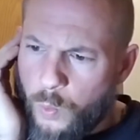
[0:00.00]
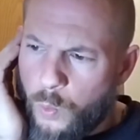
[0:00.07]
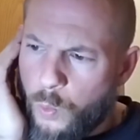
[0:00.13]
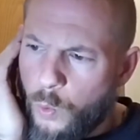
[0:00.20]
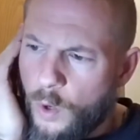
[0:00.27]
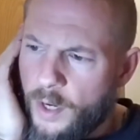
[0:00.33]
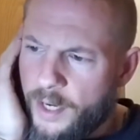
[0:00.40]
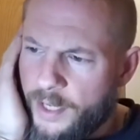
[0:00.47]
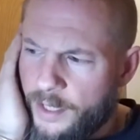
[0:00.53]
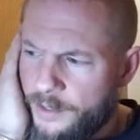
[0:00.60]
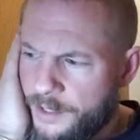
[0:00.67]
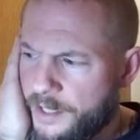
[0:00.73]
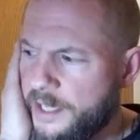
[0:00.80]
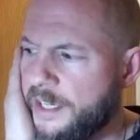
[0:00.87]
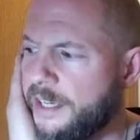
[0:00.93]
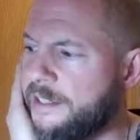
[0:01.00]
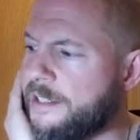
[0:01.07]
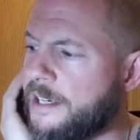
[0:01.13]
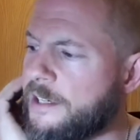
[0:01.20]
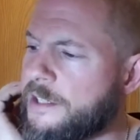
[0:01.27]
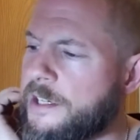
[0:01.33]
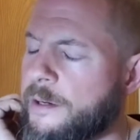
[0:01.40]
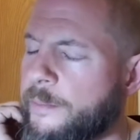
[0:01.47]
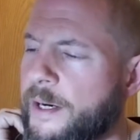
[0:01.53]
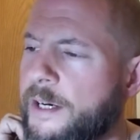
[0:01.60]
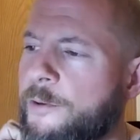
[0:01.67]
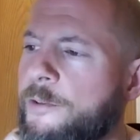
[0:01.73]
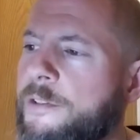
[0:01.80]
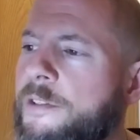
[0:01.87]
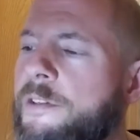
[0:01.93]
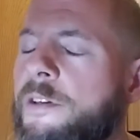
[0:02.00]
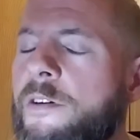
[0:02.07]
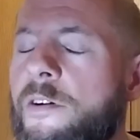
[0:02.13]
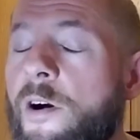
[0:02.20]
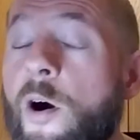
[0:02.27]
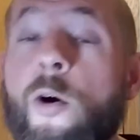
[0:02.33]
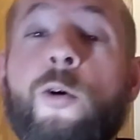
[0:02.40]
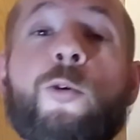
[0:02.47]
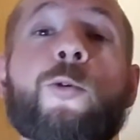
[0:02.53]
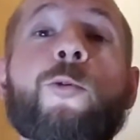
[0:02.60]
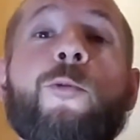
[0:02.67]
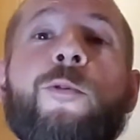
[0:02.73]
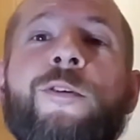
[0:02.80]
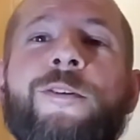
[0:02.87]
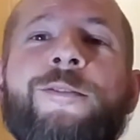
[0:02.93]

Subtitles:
What else can I tell you about? Oh,